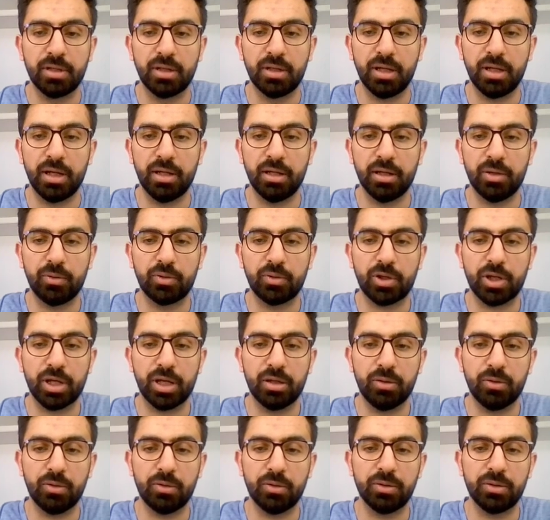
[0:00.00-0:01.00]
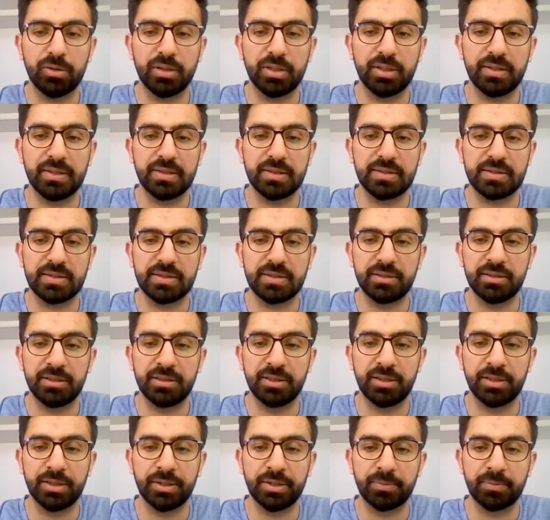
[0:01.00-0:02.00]
And now you can only
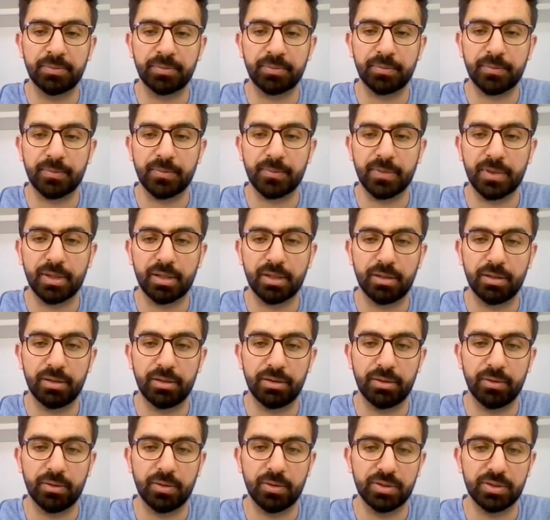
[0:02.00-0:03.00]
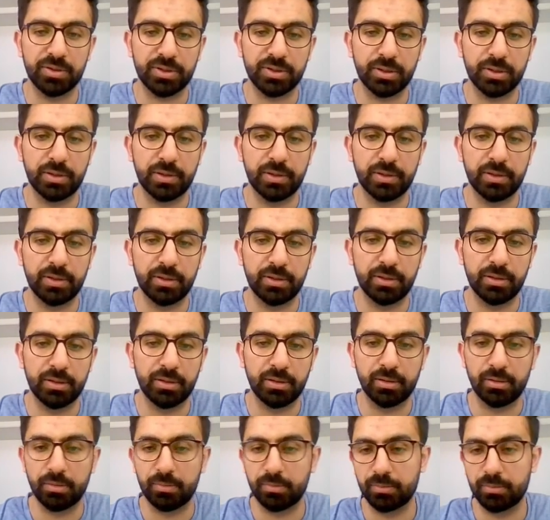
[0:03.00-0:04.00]
see the ones in
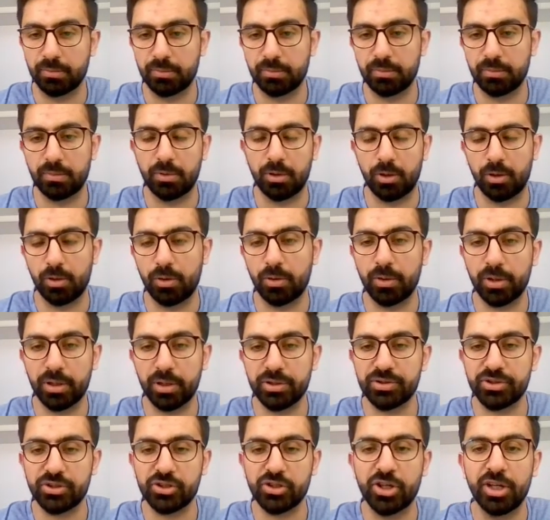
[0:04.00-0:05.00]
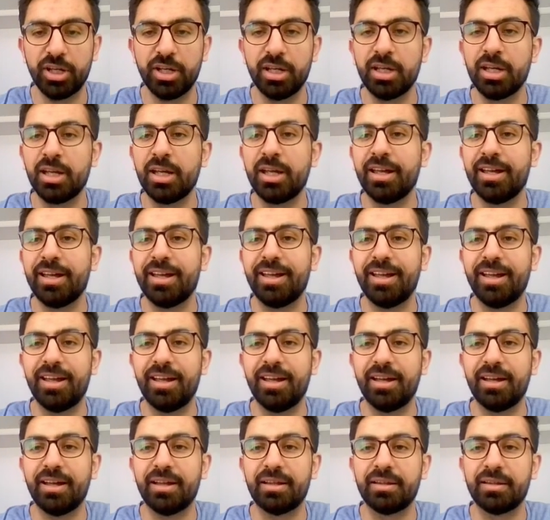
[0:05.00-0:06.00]
orange.
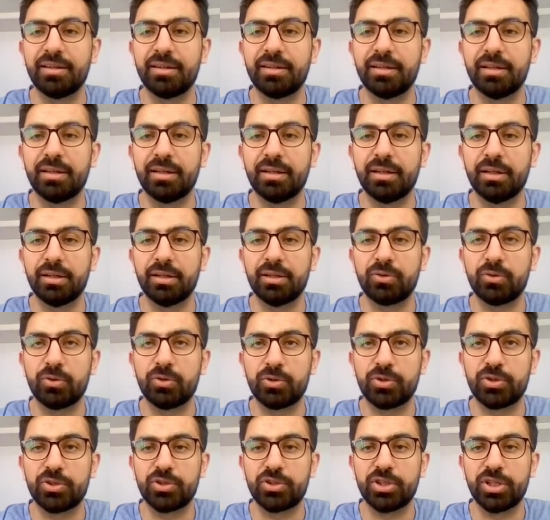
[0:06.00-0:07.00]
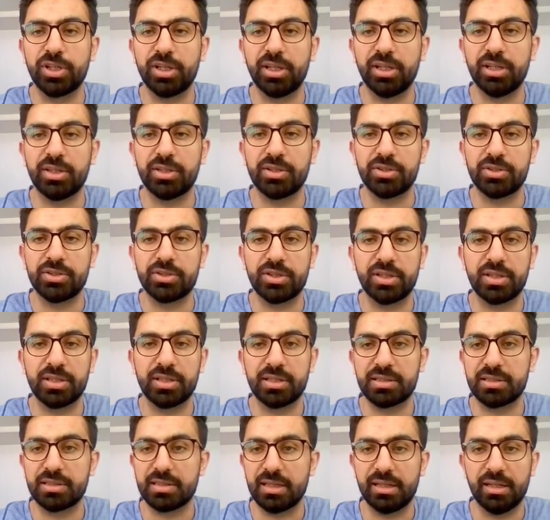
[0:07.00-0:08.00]
And to change
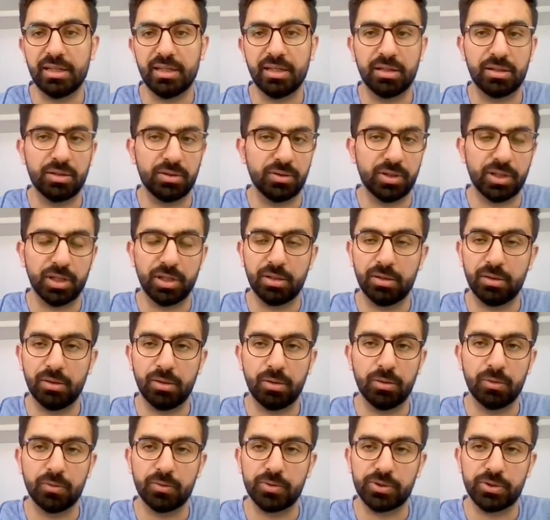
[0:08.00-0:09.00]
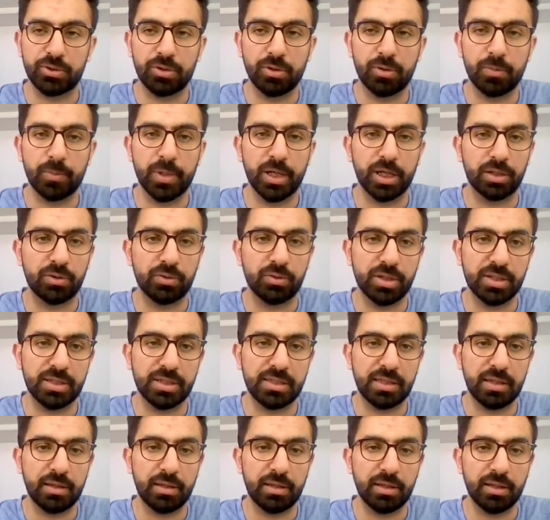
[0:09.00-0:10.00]
this again, you can always go back to the
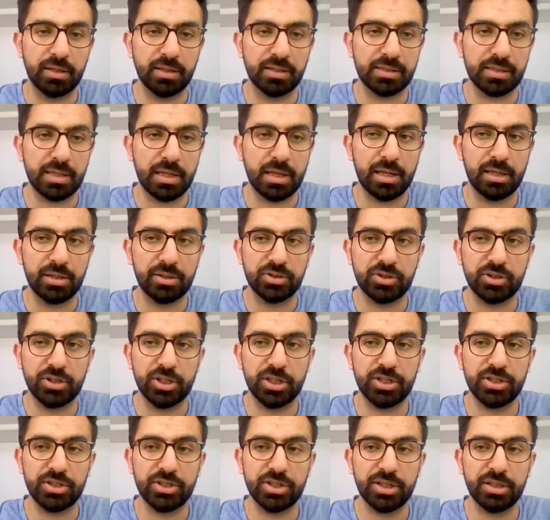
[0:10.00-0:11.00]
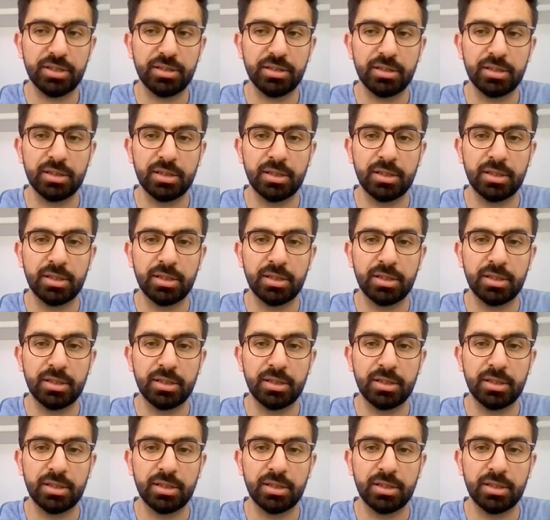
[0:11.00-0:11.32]
settings and change it.